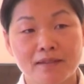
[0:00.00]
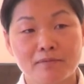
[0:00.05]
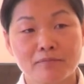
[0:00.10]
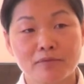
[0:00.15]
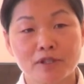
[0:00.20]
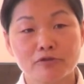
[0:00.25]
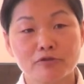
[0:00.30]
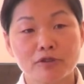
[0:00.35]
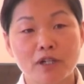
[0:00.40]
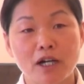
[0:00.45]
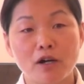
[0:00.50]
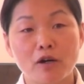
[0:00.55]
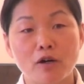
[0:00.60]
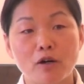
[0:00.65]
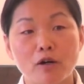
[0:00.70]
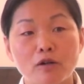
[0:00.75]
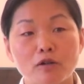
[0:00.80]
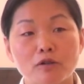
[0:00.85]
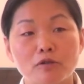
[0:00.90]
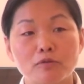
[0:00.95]
but we are
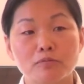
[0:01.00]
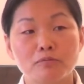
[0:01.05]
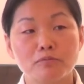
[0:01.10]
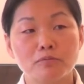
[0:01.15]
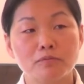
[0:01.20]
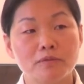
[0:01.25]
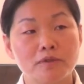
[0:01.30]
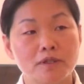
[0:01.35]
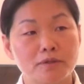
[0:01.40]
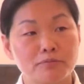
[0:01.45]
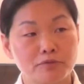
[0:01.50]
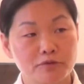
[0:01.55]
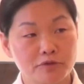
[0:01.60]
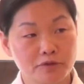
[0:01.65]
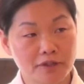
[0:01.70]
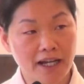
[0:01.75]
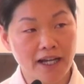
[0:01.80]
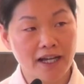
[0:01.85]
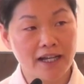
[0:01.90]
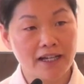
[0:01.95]
all the
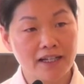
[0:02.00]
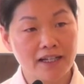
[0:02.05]
Buddha